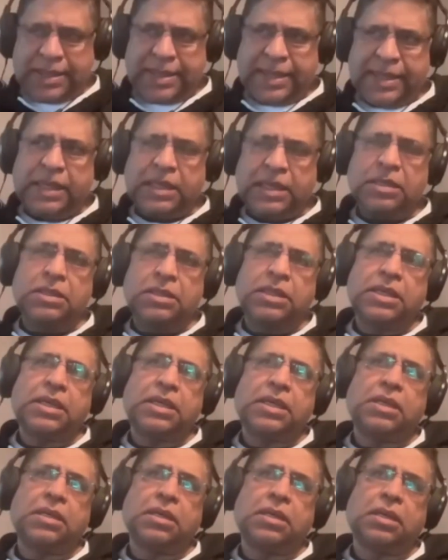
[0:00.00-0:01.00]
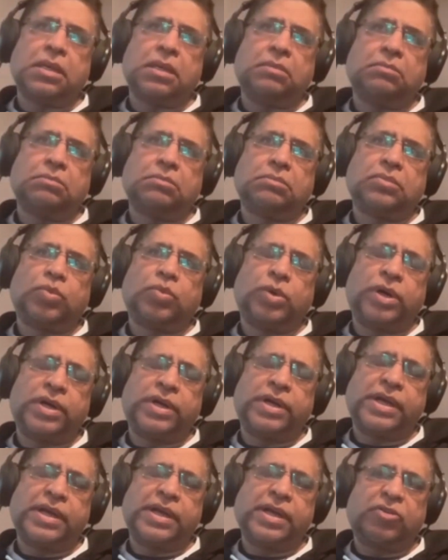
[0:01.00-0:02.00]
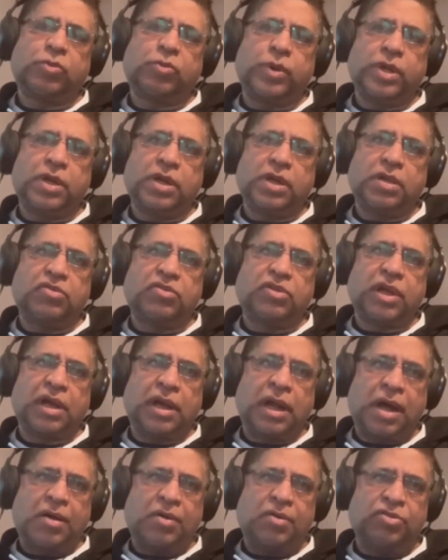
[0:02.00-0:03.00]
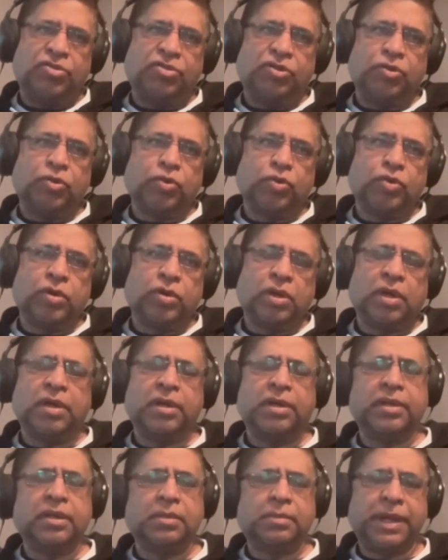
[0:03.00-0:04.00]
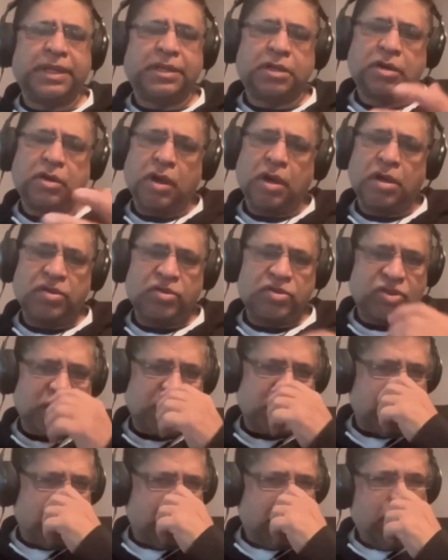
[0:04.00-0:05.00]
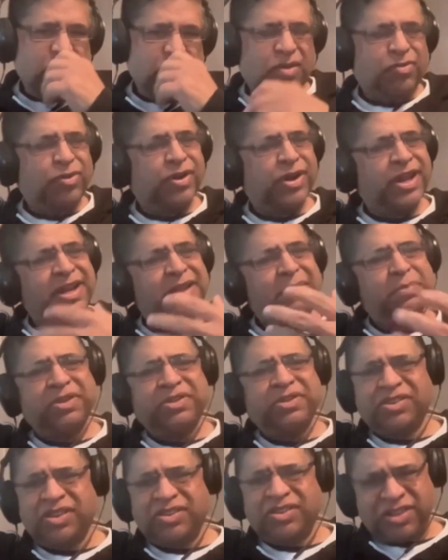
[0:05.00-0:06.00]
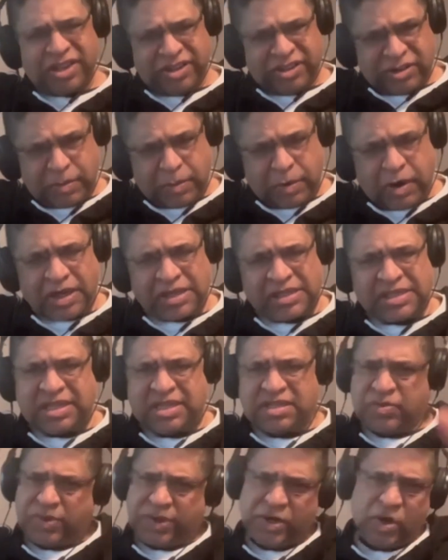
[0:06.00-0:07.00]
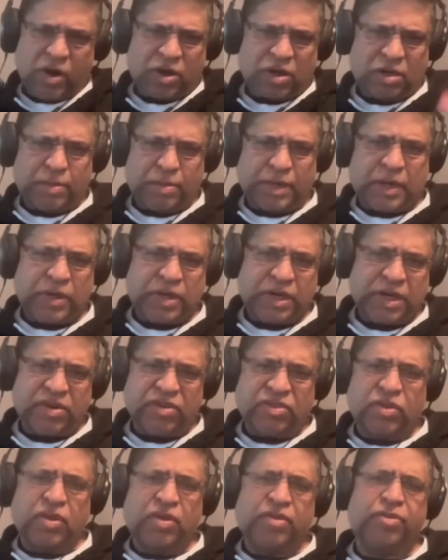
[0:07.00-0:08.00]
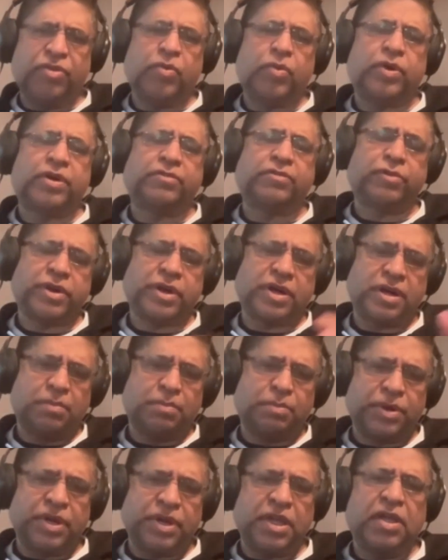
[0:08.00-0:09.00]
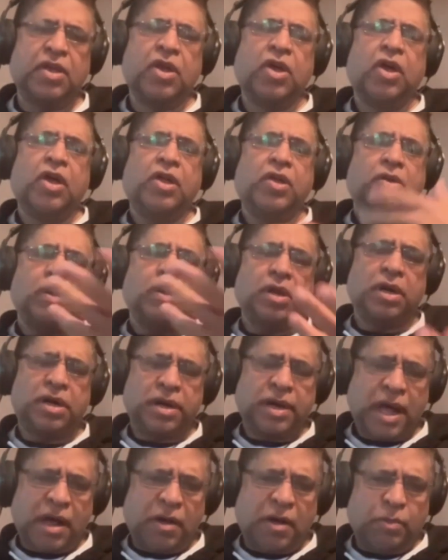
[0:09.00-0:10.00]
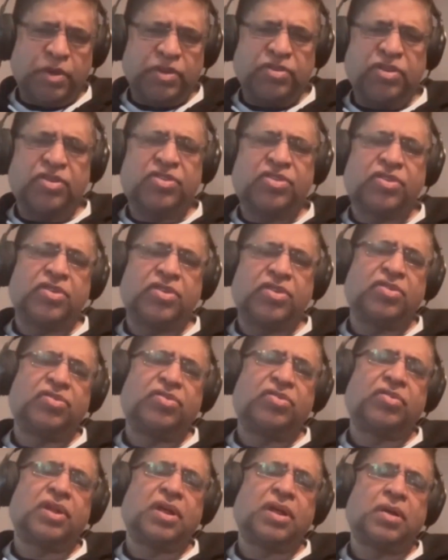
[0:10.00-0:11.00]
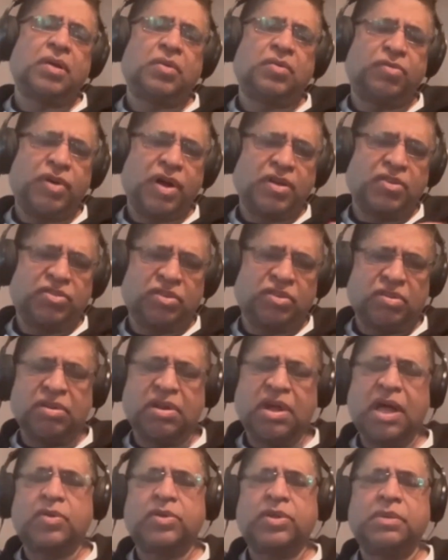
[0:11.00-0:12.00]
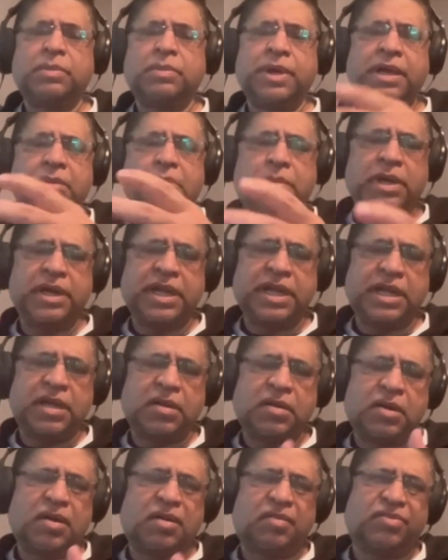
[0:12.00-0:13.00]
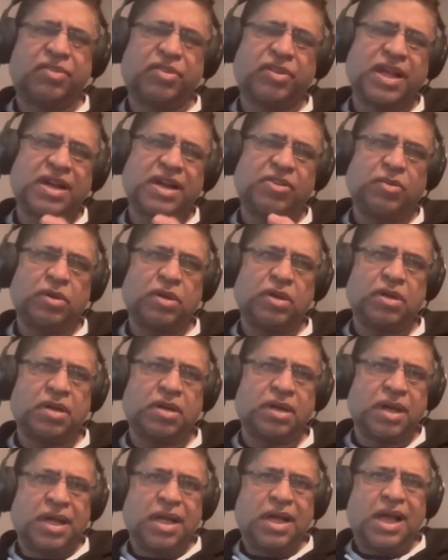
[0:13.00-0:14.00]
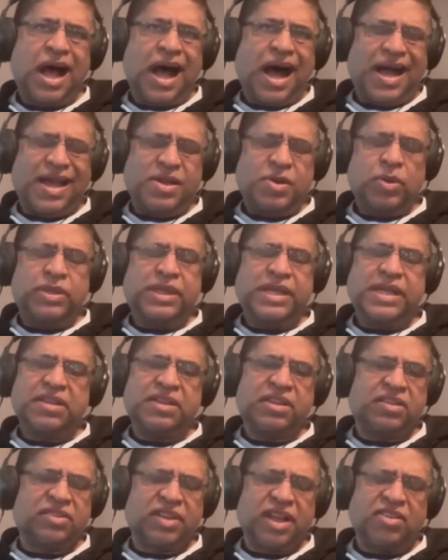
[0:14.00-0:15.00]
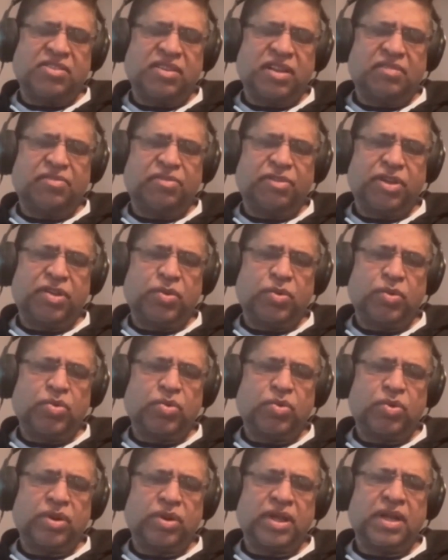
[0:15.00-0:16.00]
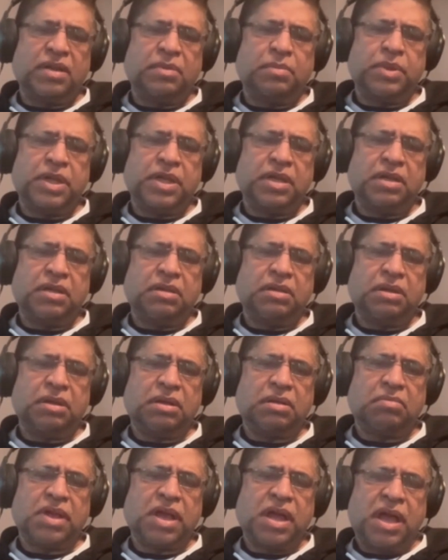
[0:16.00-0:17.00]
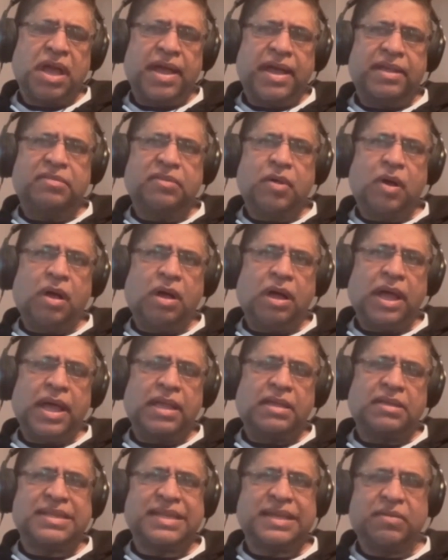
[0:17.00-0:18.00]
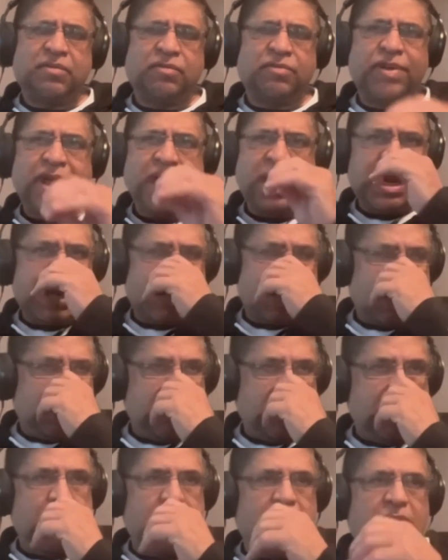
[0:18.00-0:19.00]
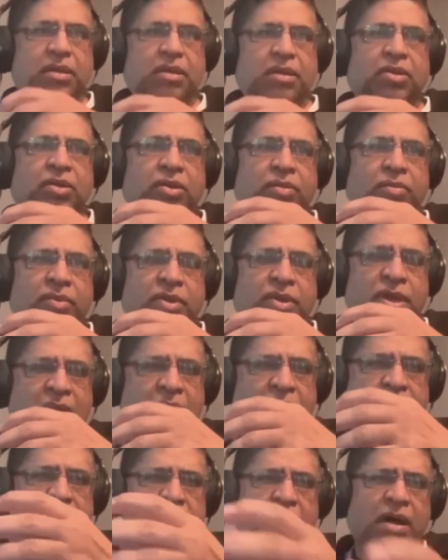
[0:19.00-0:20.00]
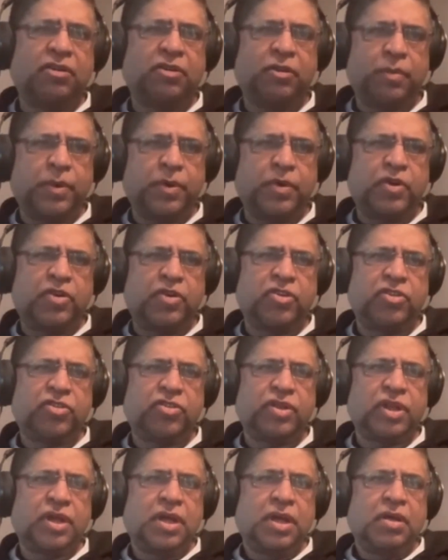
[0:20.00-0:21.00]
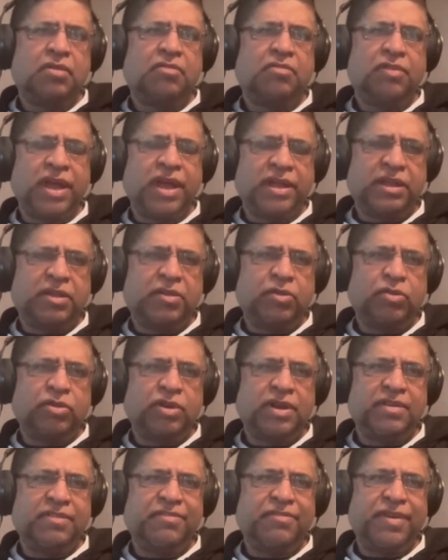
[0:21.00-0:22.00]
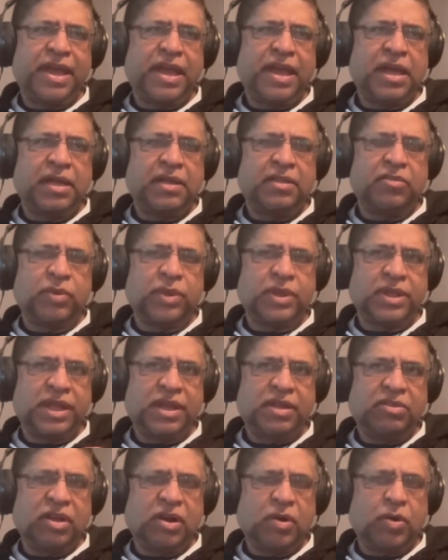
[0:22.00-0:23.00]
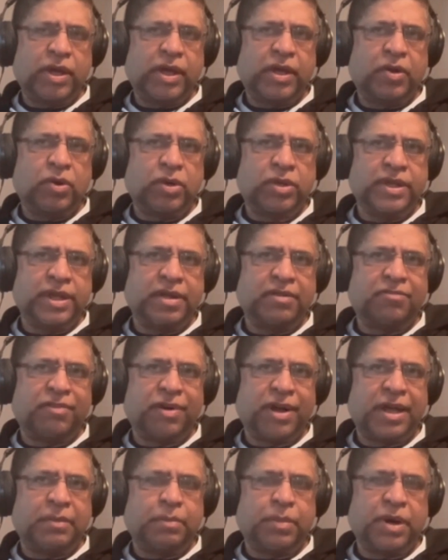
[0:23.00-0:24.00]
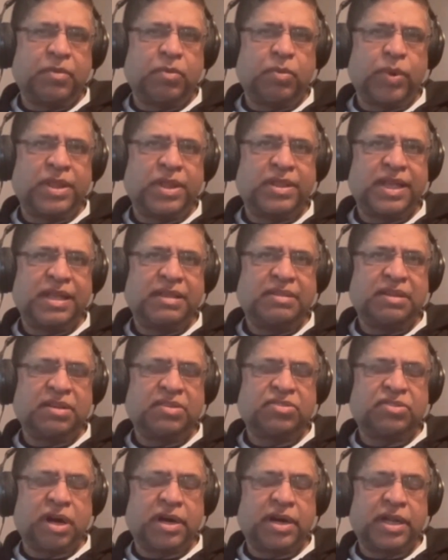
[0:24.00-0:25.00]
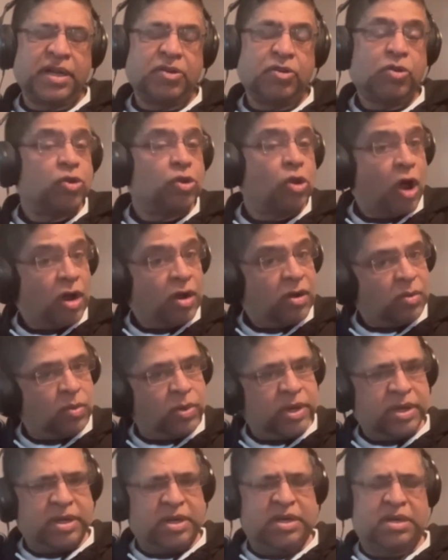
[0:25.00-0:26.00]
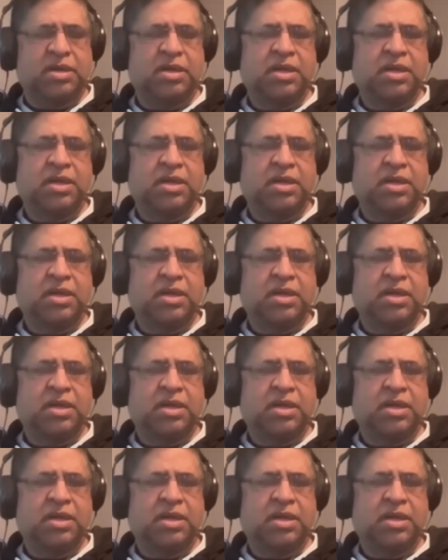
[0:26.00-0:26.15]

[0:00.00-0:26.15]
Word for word: think the working experience allows you to learn the methodology. You know, for any business, there is a process. We talked about it. So if you work for a company, you learn how businesses function, how they make money and all of, so that you learn. I don't think it's essential for you to really be, as long as, see, where young entrepreneurs, where they usually fail is when things are going good, they're fine. But when things are starting to not work,